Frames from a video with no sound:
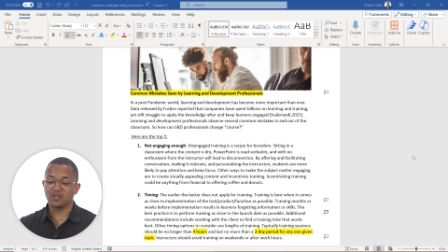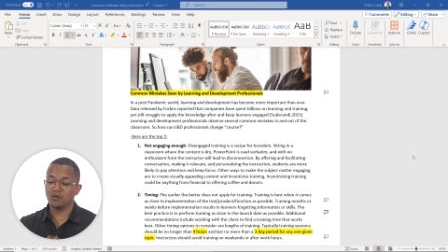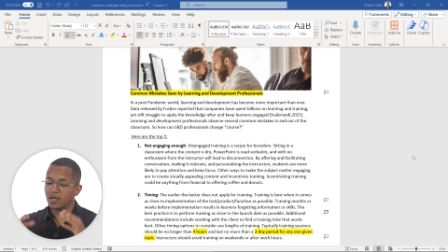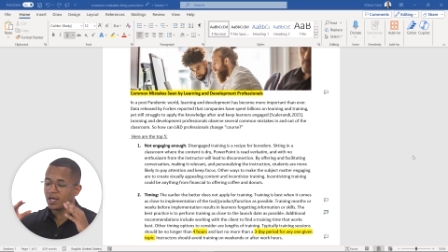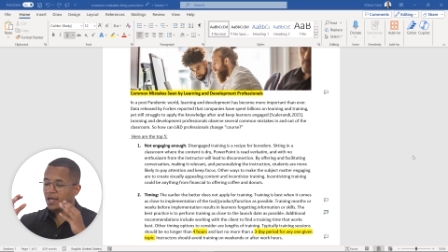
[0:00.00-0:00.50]

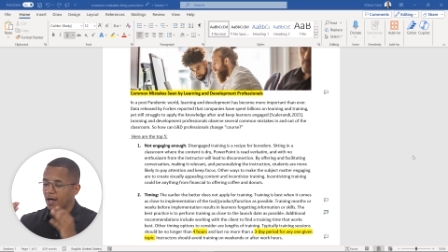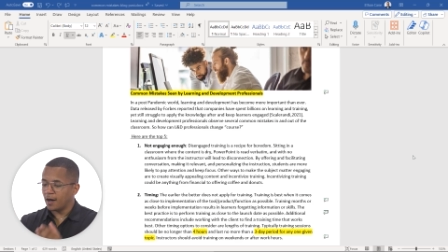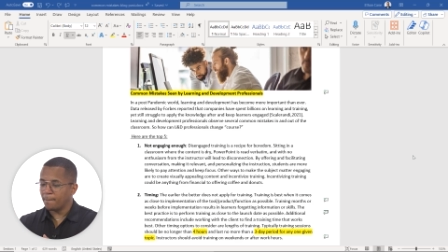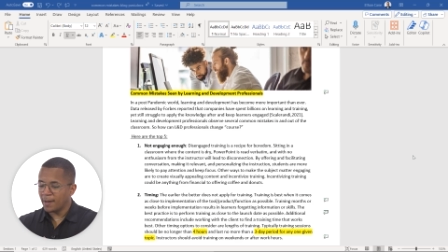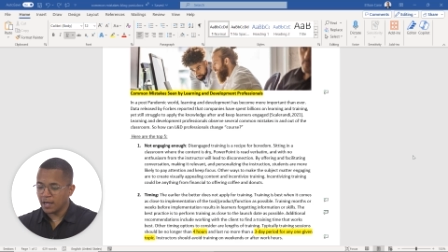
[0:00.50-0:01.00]
So
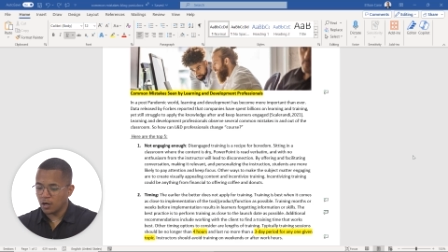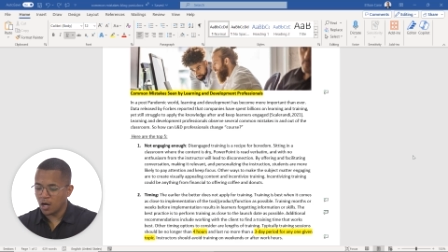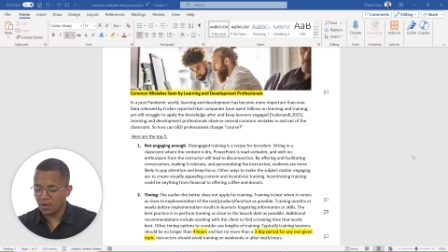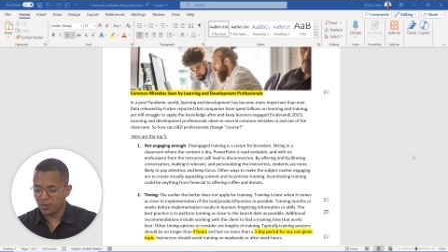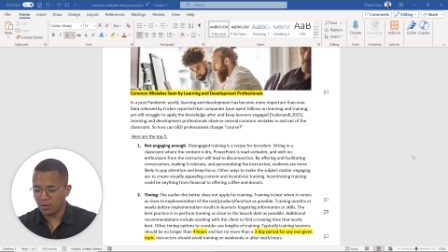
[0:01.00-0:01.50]
I'm back
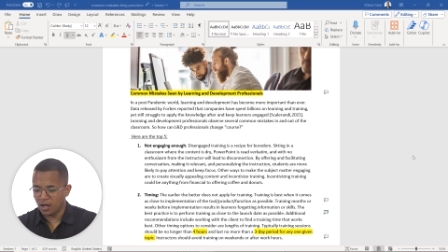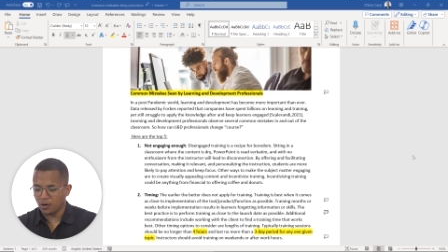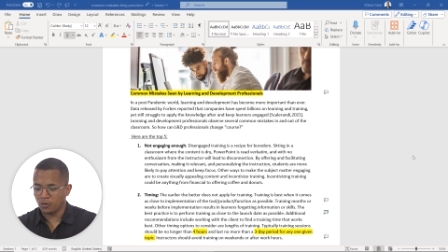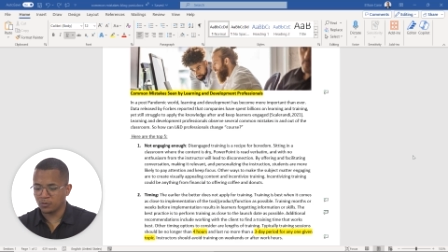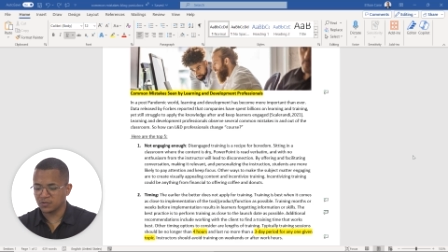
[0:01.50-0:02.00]
on my
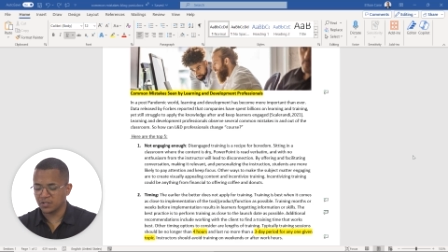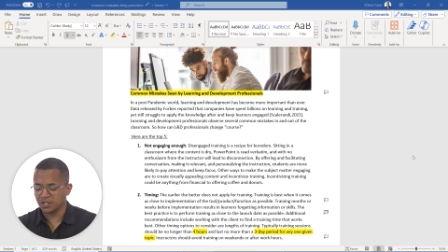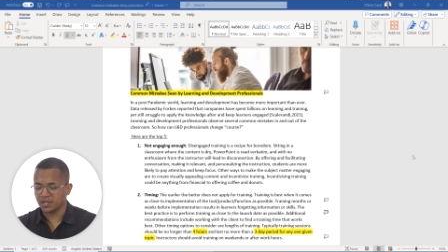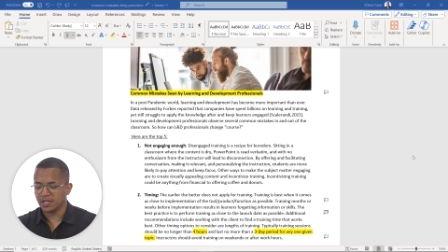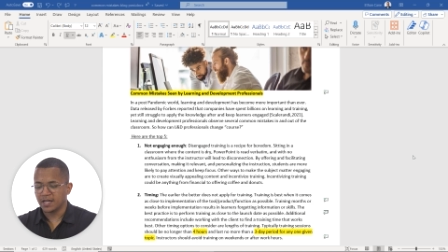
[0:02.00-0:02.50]
blog post
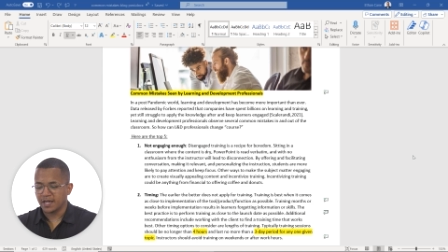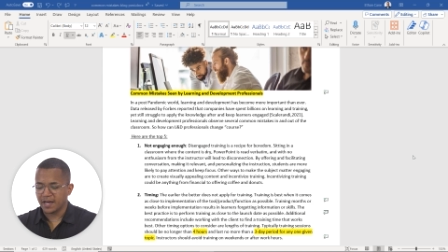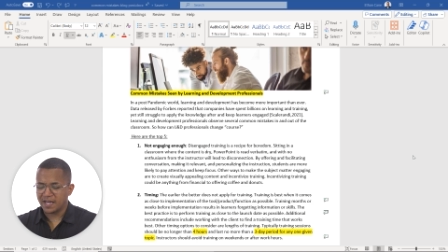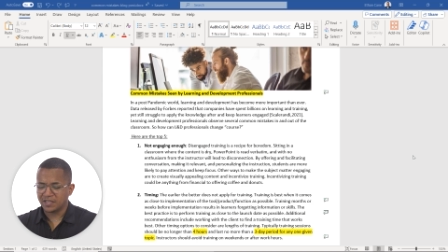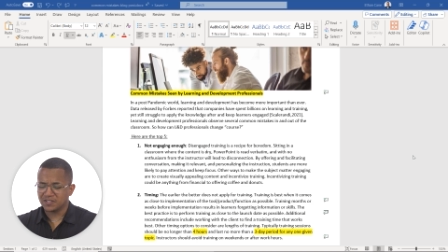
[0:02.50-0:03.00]
here,
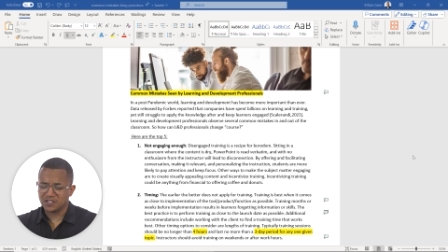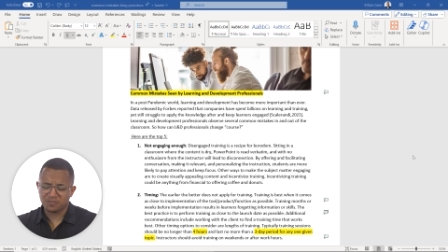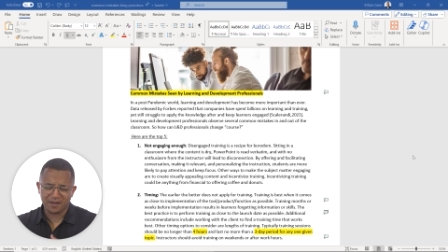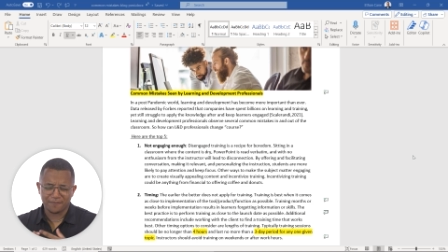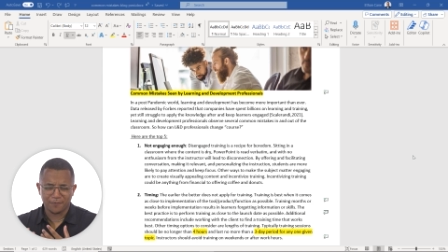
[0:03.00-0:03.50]
and this is
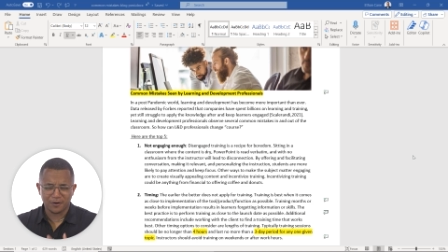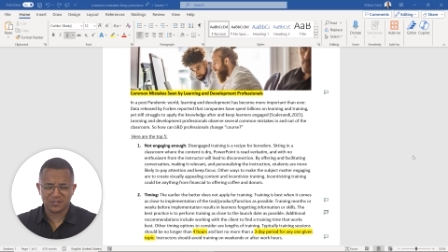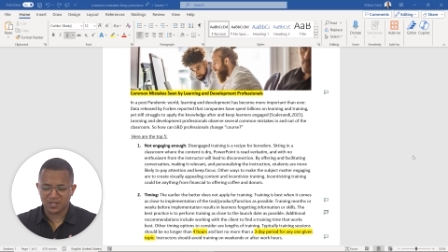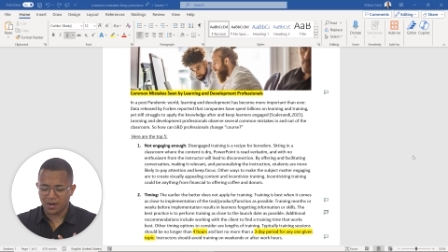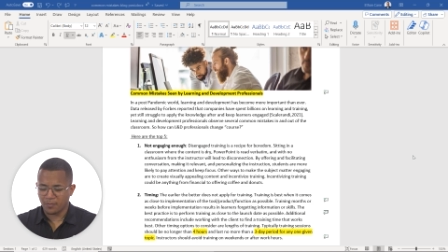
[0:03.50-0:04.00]
my
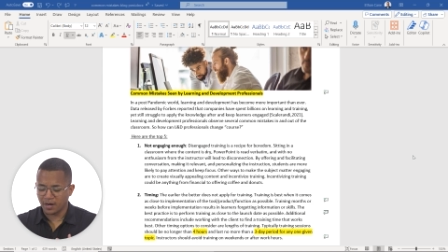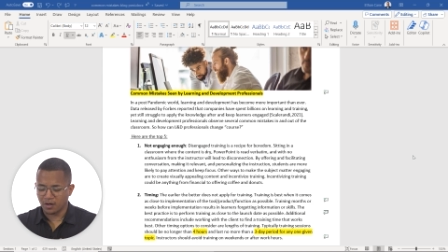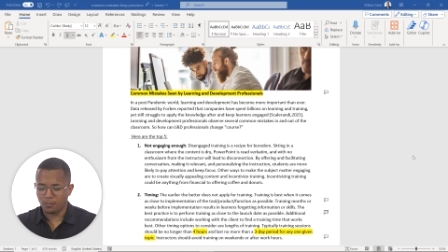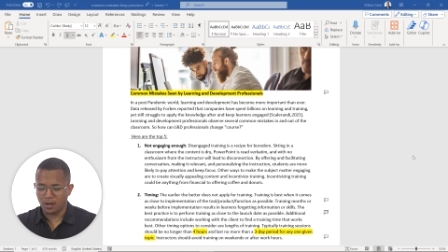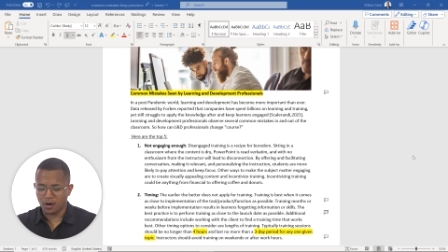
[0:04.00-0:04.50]
first time writing
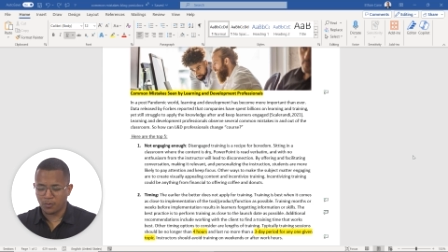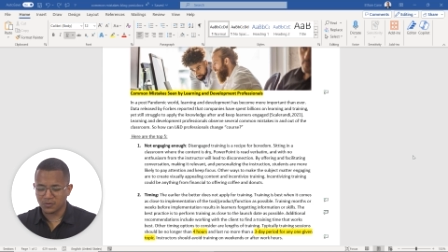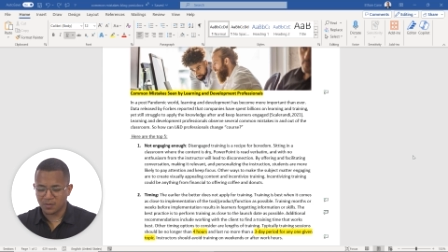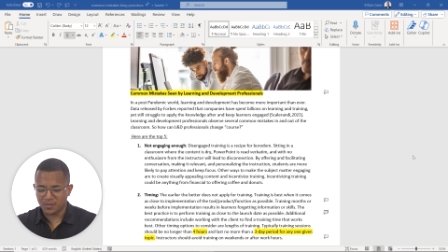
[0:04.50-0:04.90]
a blog post.